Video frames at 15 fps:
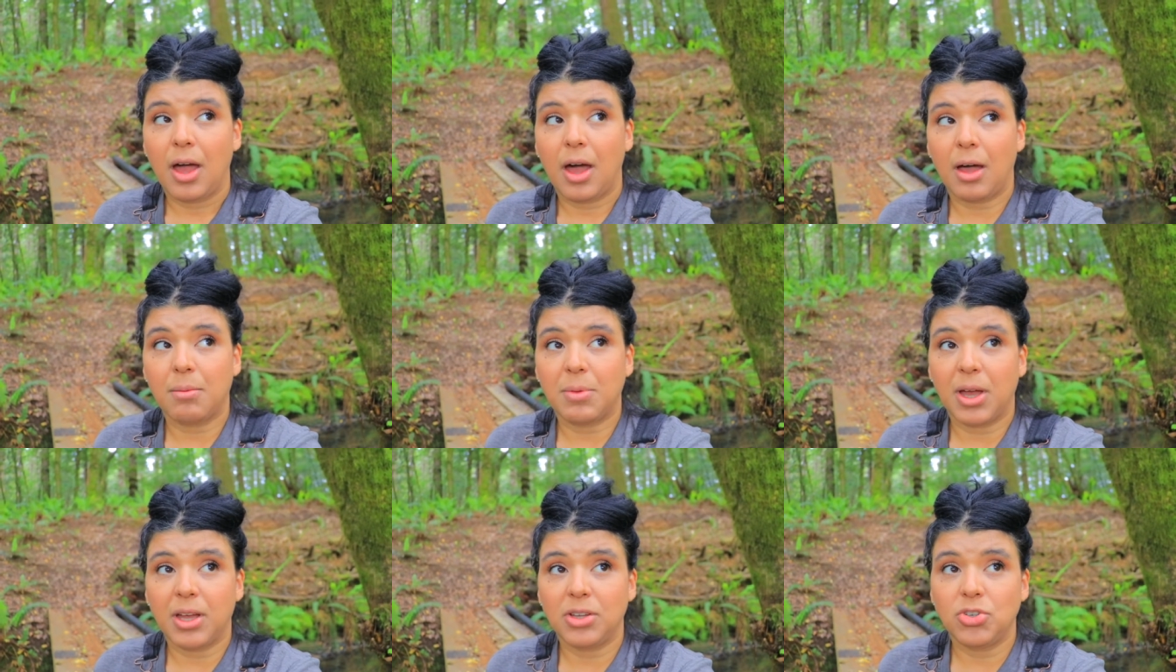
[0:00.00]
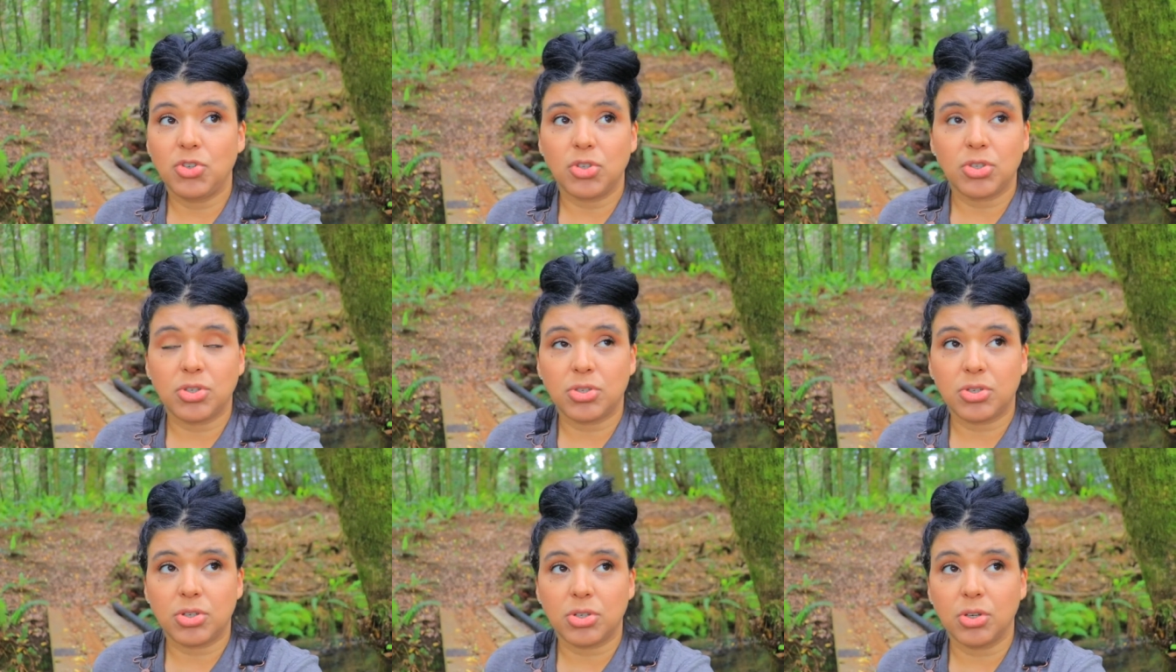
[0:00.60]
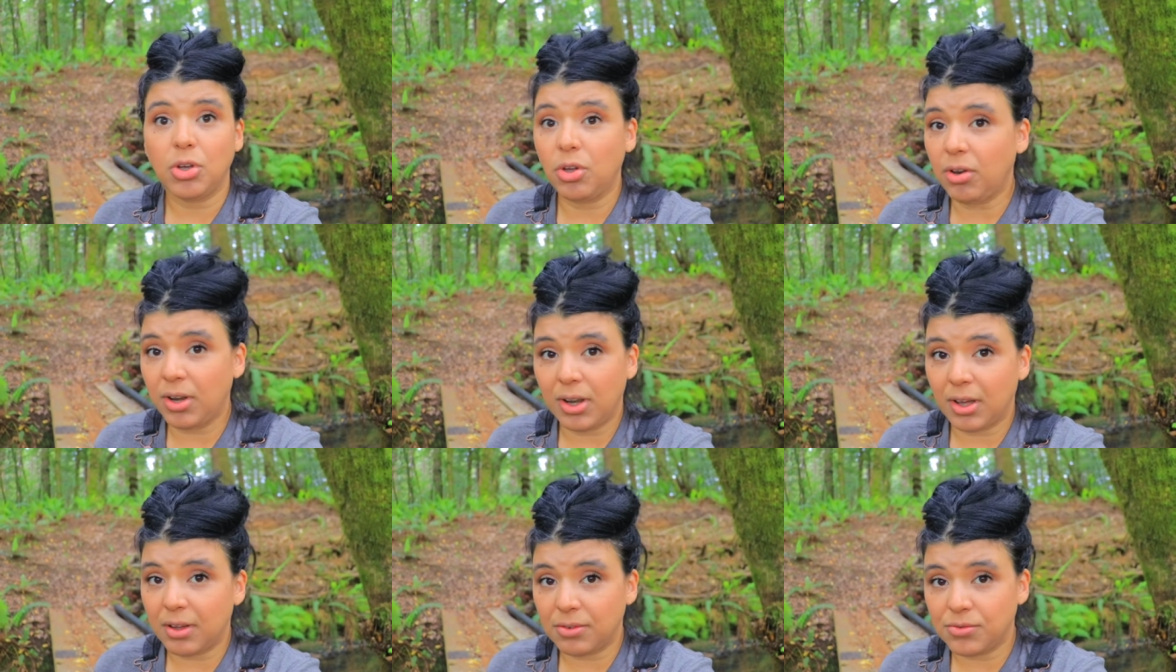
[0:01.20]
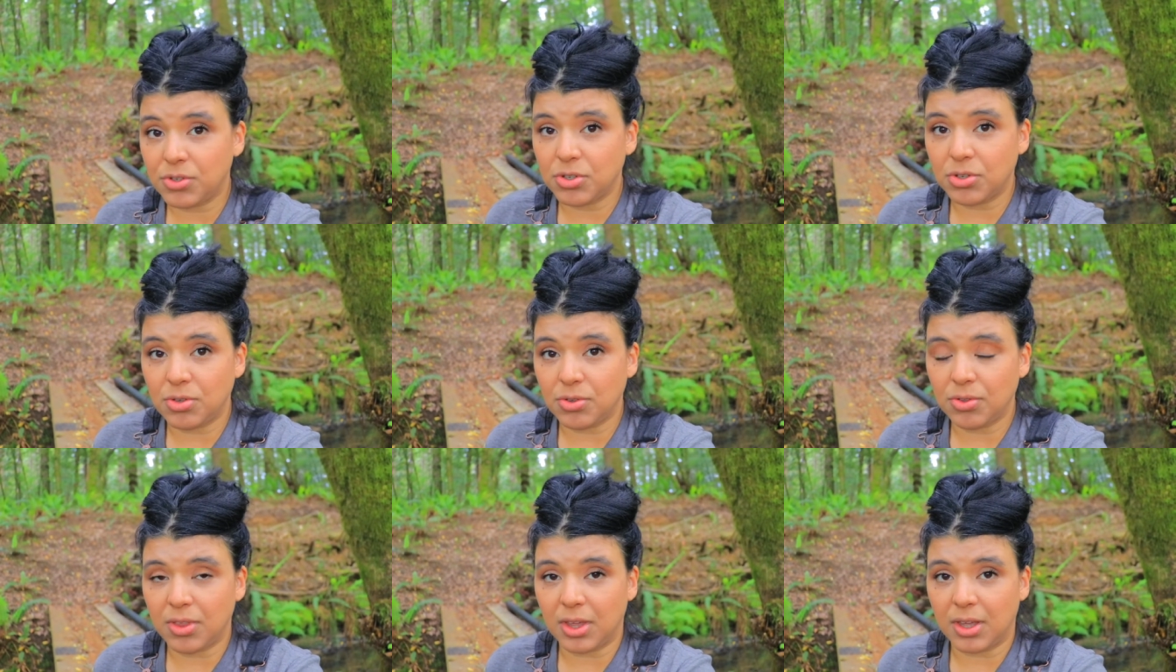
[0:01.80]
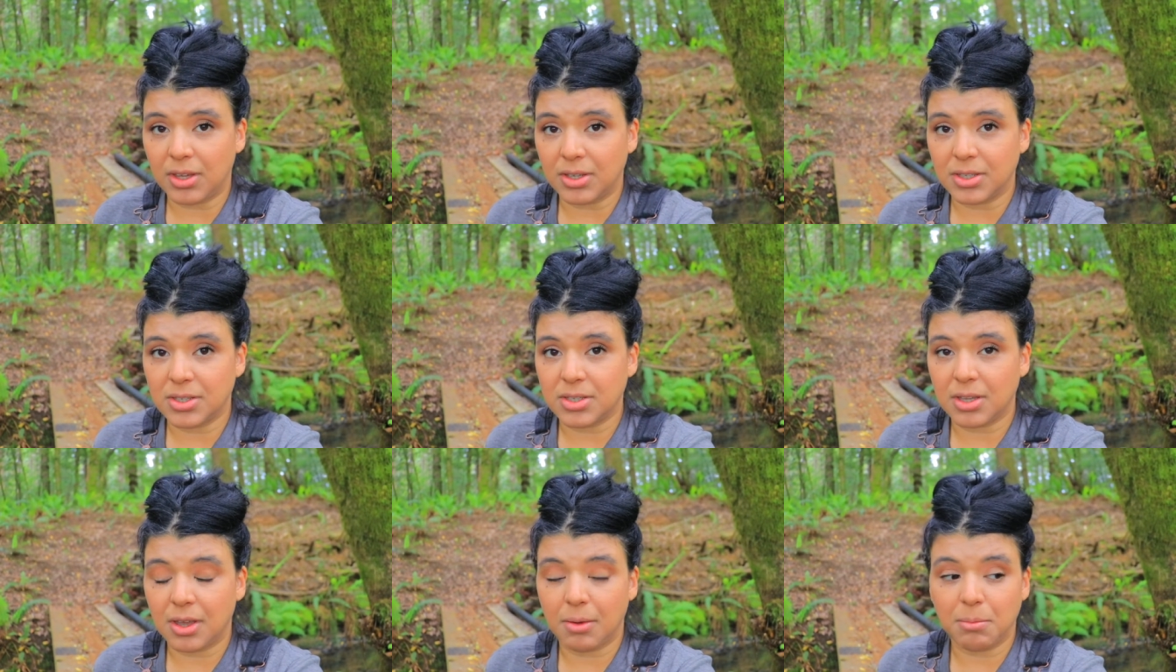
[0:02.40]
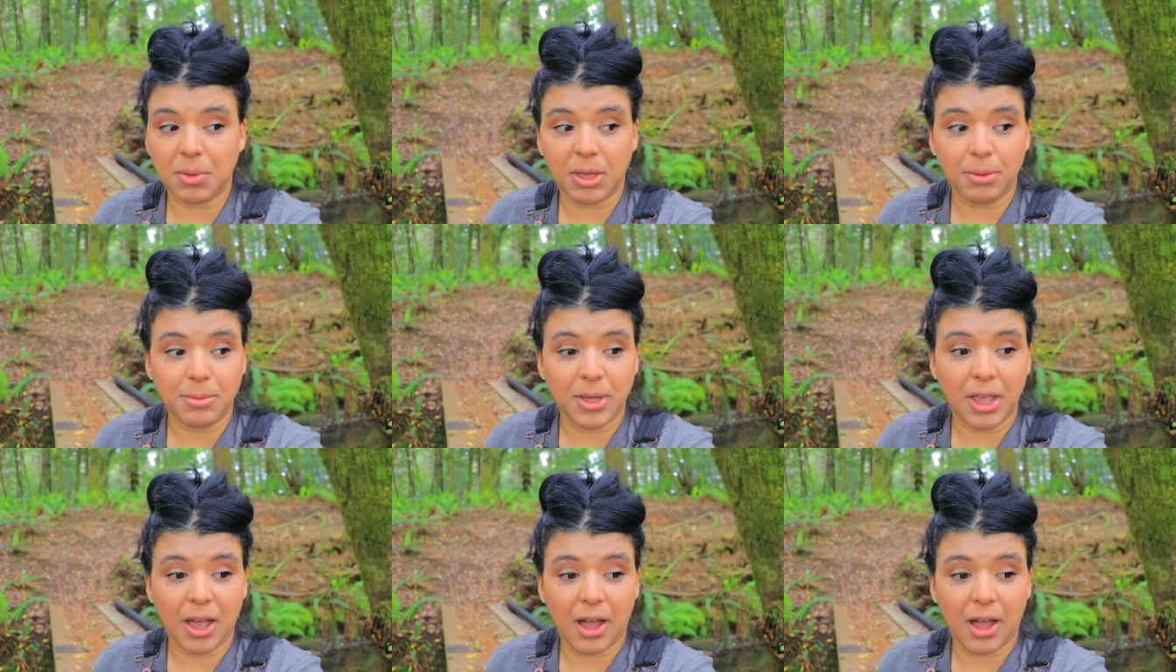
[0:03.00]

am i just good enough to do this and maybe